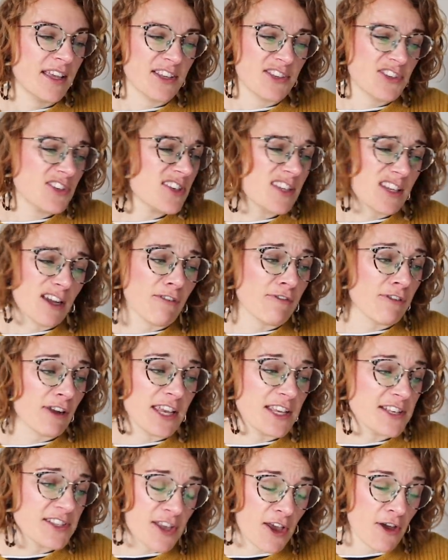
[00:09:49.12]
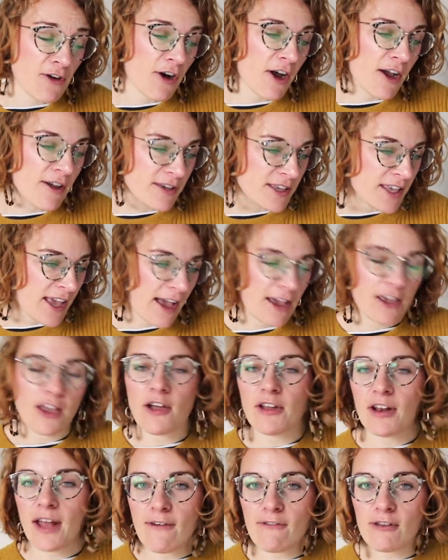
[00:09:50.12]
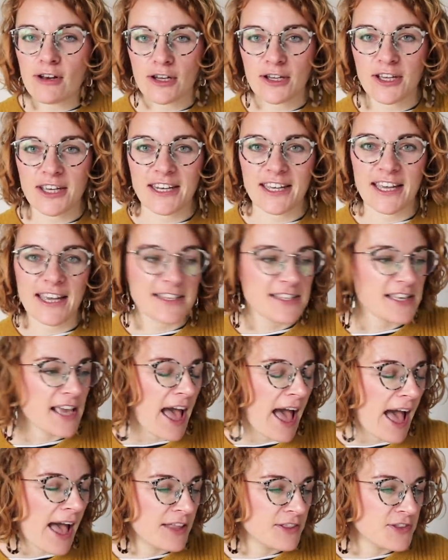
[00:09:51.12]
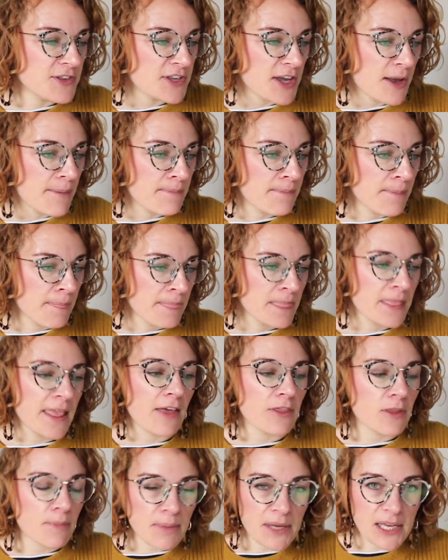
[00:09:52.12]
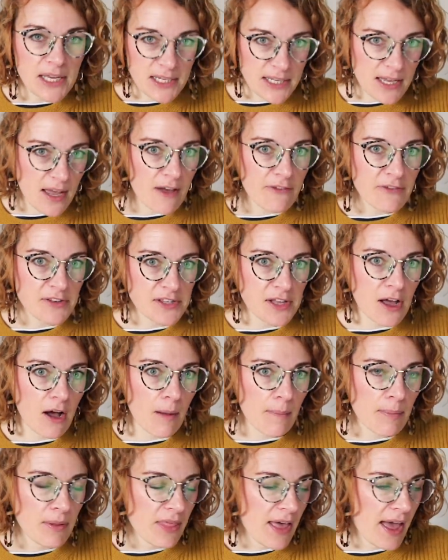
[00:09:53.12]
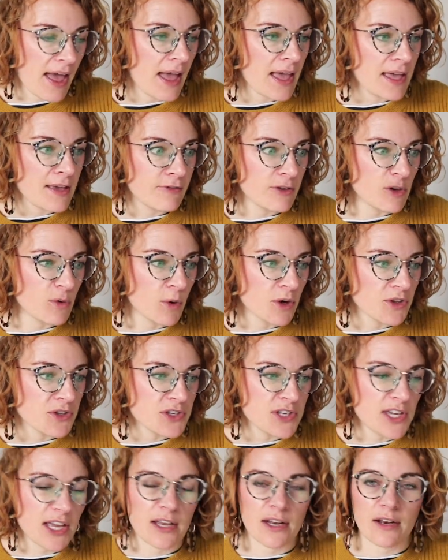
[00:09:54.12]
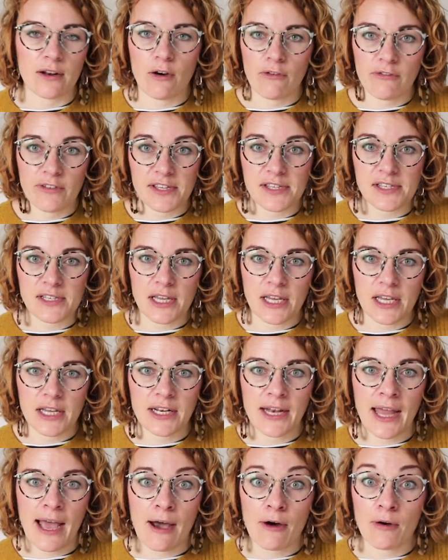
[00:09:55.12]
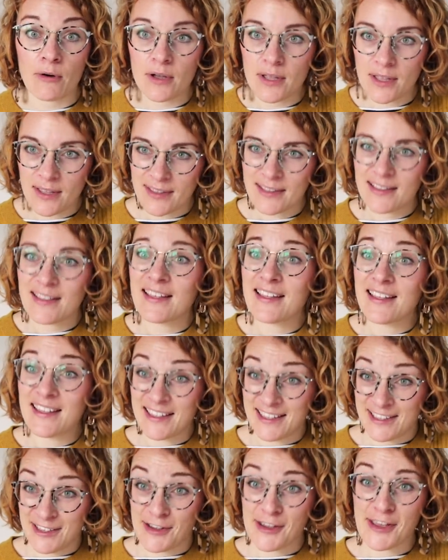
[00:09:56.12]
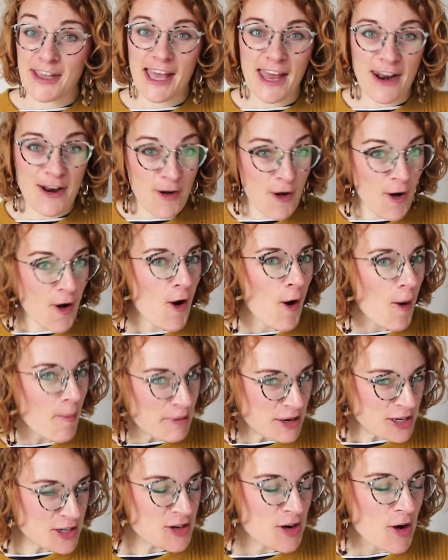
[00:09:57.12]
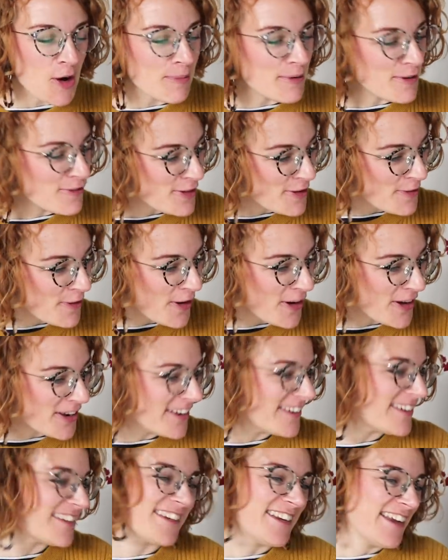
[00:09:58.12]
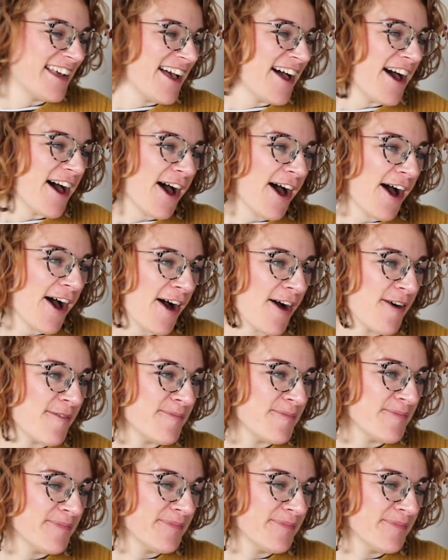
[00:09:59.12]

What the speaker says: It's just lovely. So yeah, go and have a look at it. And yeah, the PDF is up there if you want it. And obviously now you can get it on Copy Shop if you want. I